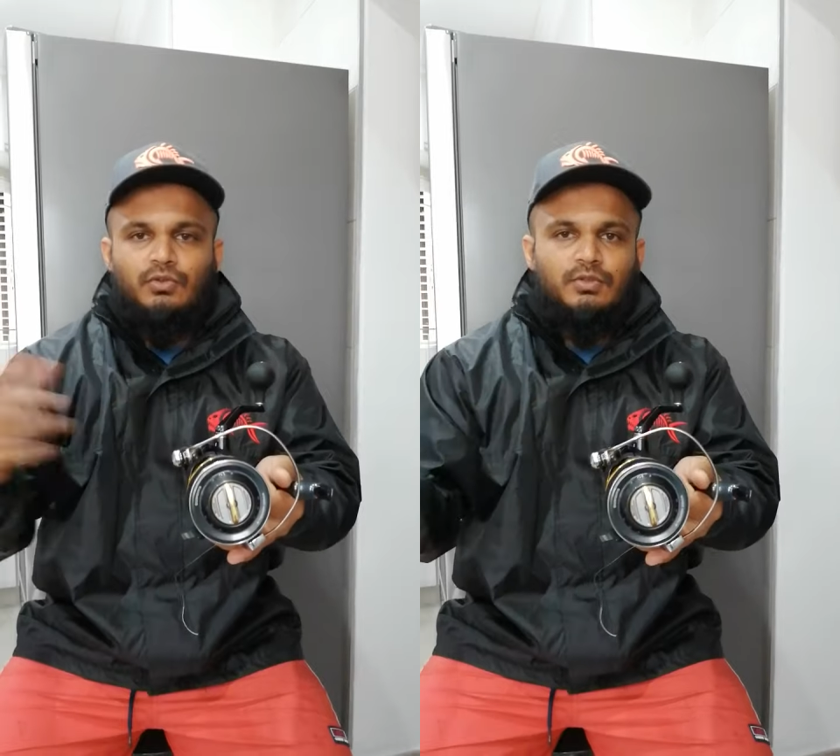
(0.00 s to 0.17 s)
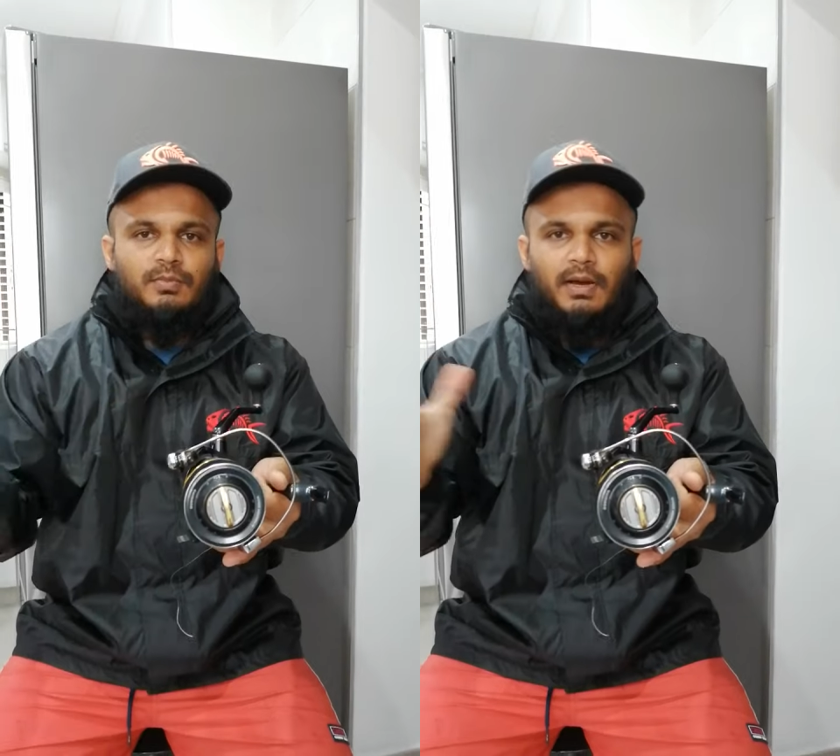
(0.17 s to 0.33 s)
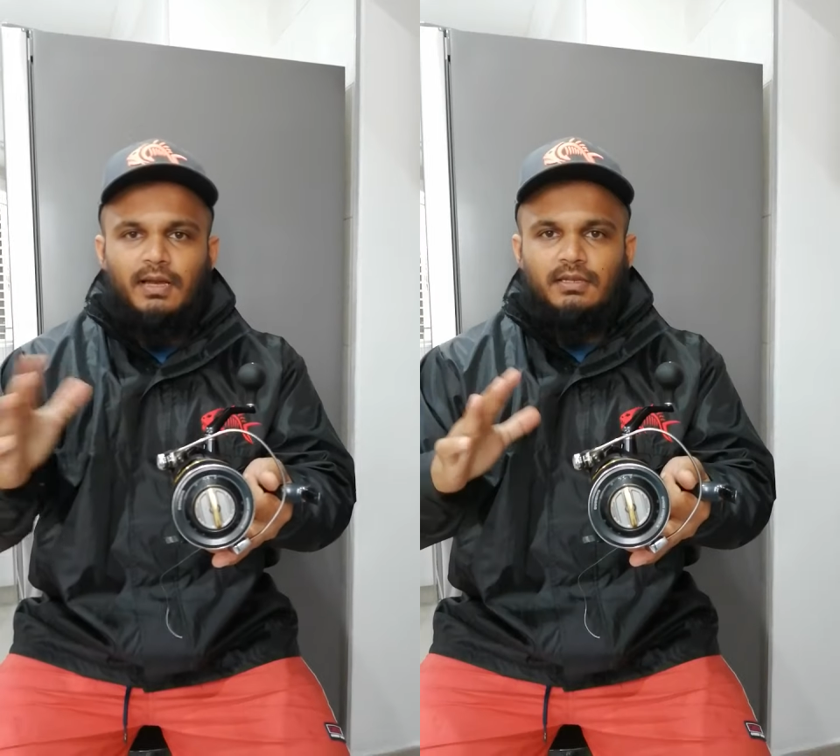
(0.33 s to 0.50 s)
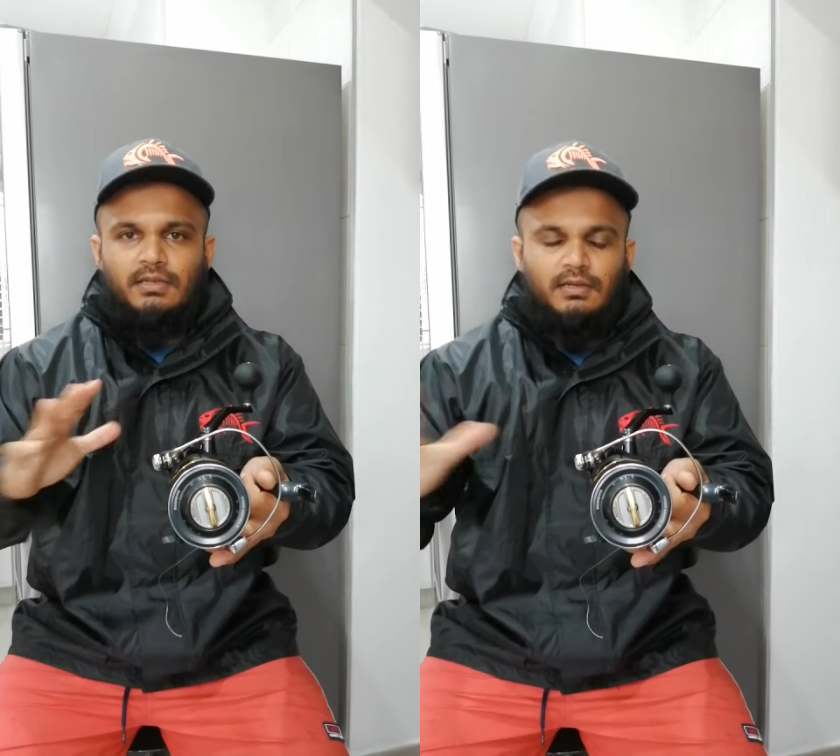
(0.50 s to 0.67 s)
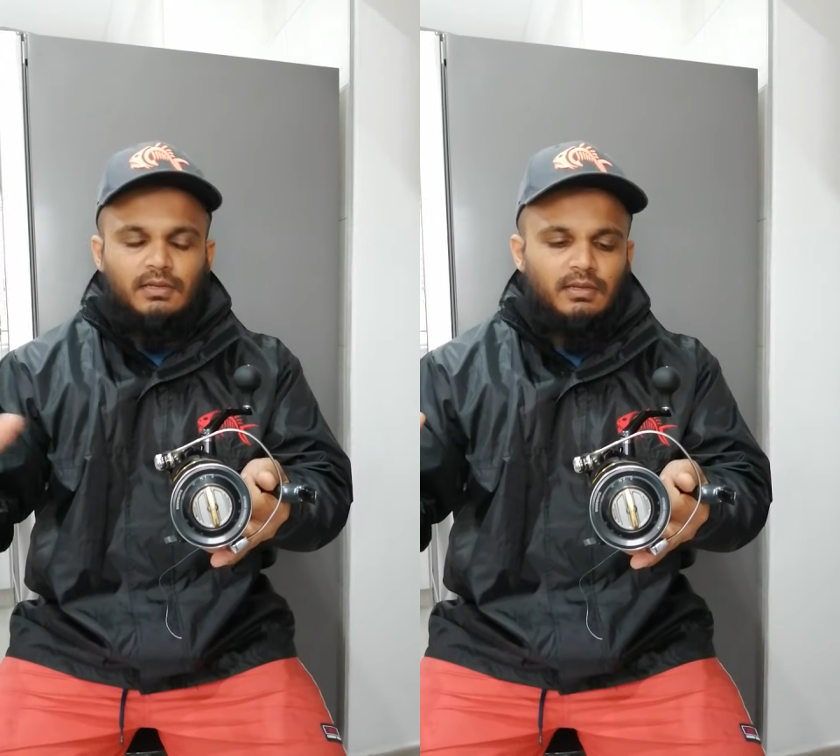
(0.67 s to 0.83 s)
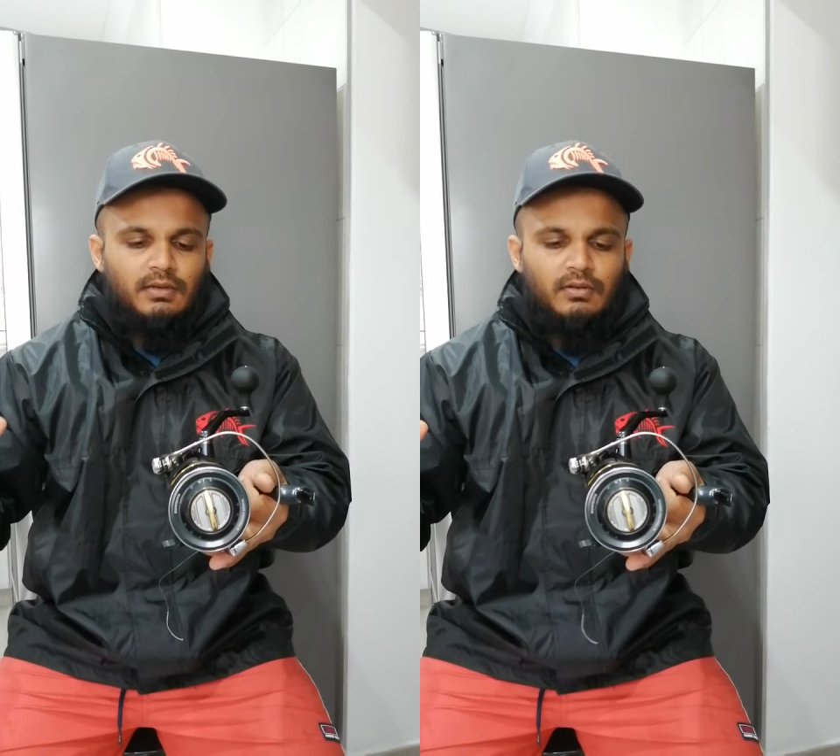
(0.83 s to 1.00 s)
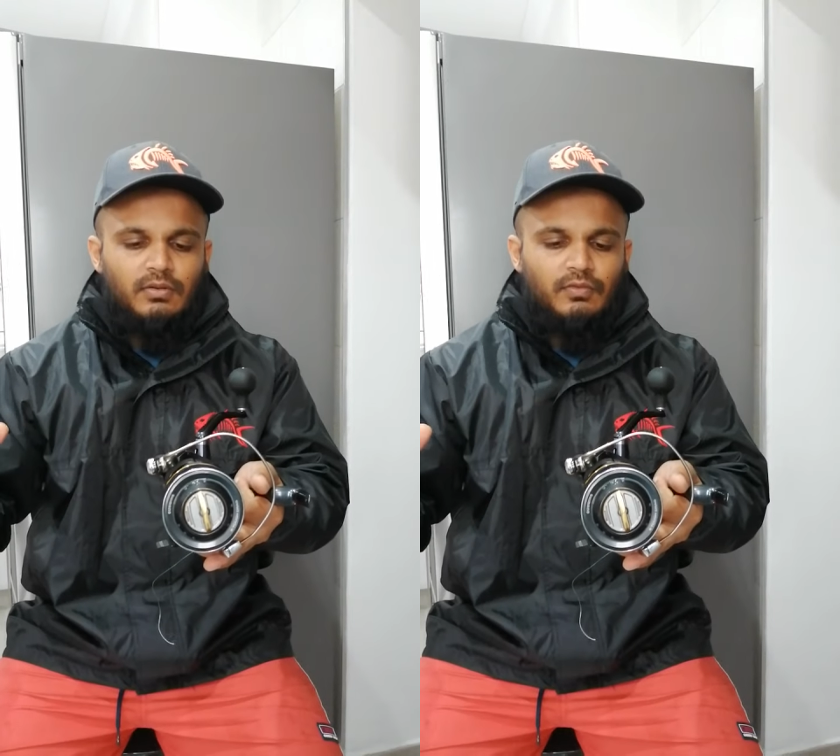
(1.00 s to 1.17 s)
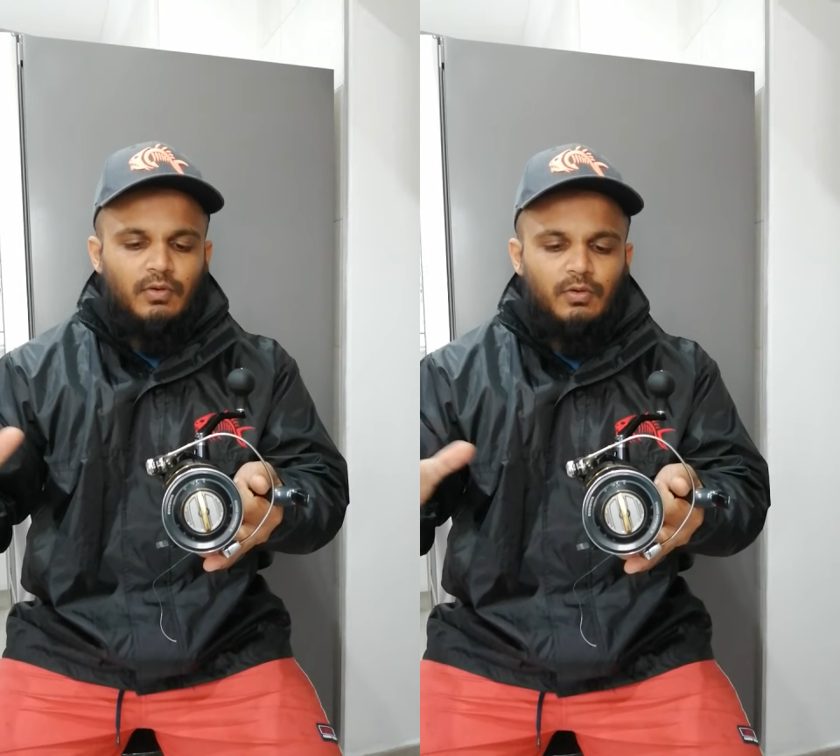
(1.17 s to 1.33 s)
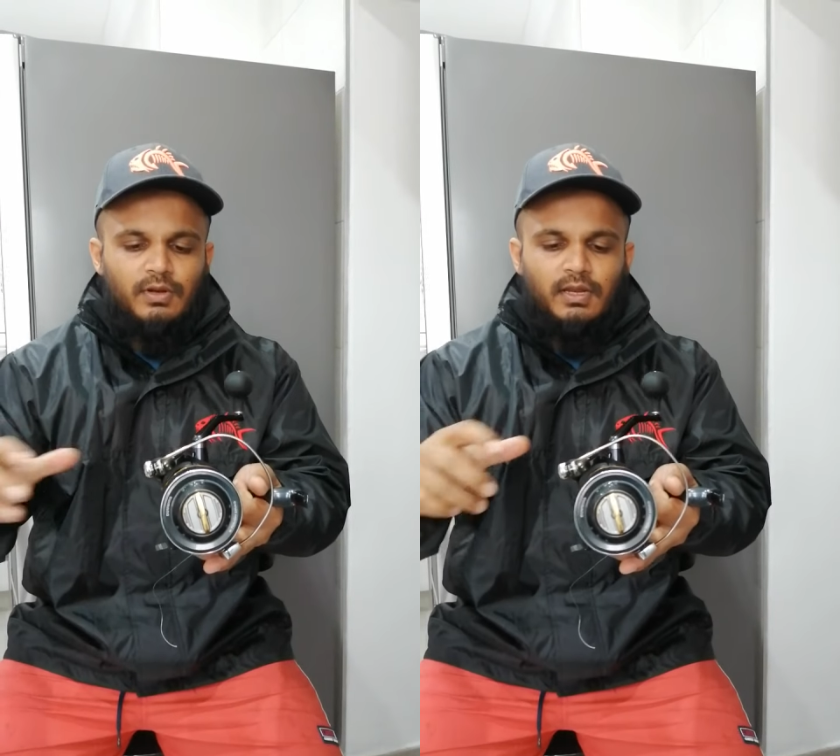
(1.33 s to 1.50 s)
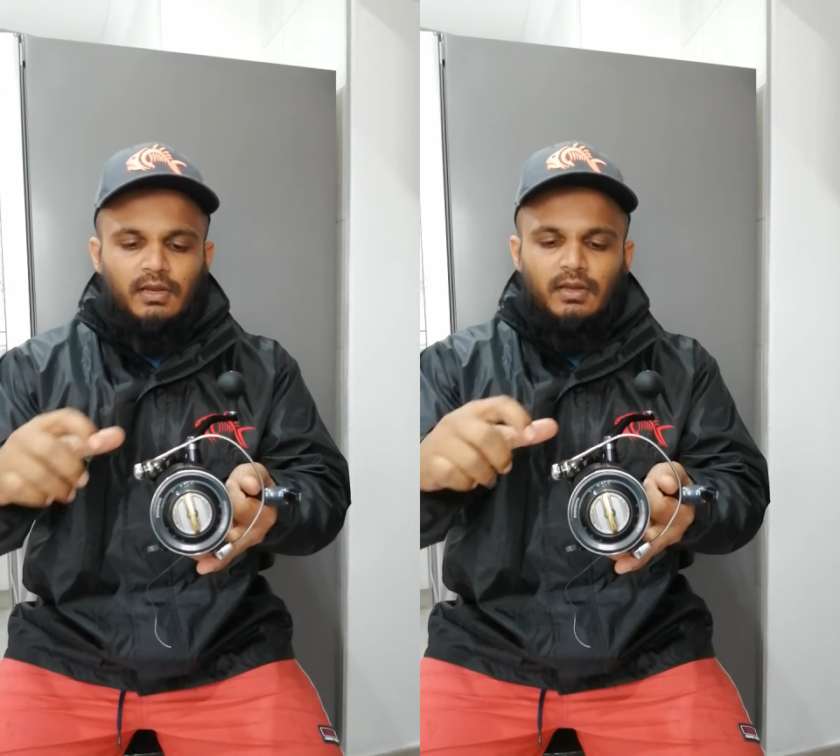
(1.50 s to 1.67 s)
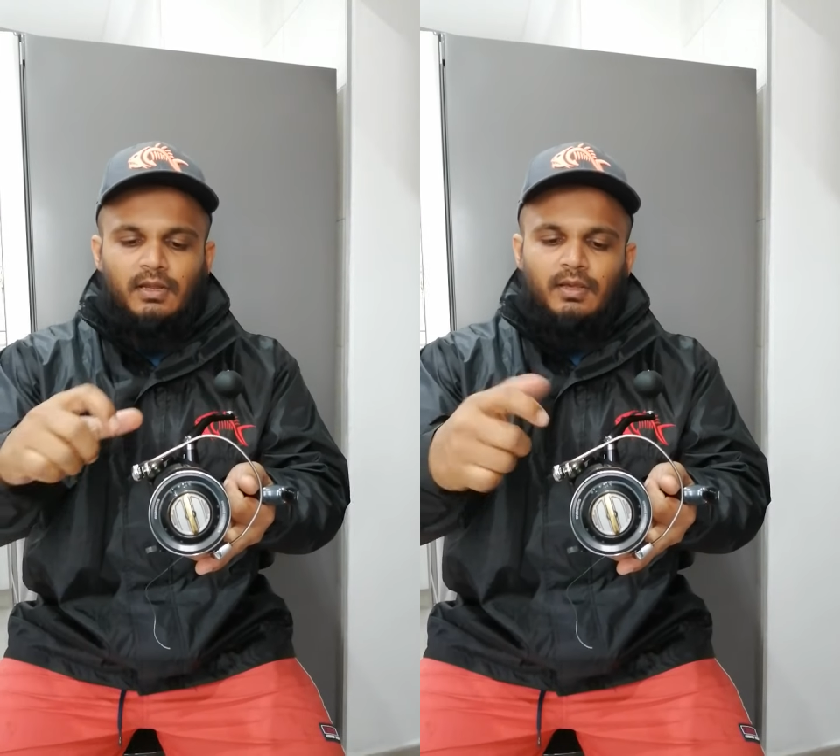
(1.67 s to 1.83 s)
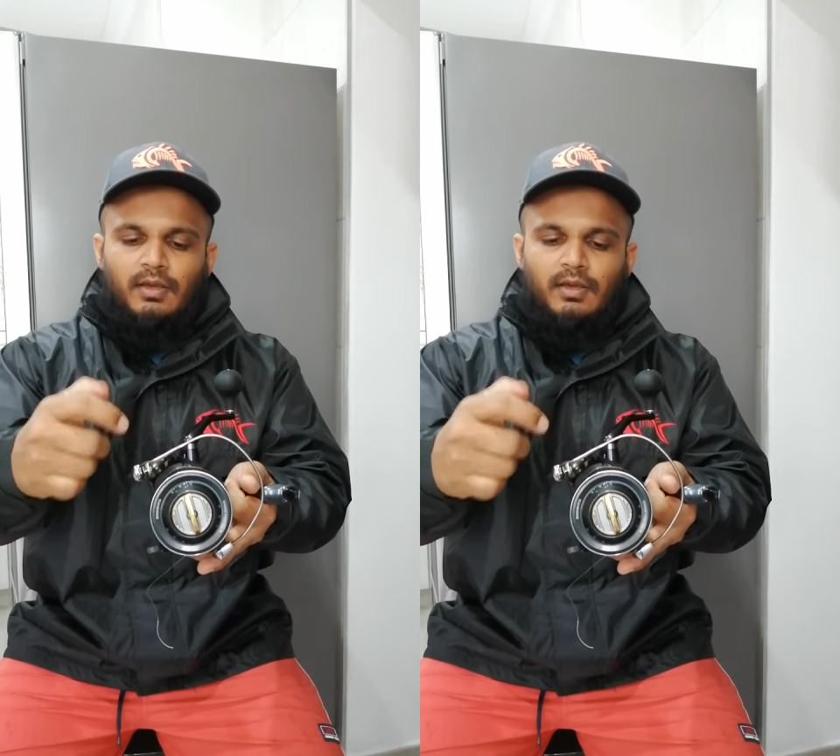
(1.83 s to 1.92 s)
used part in our reel.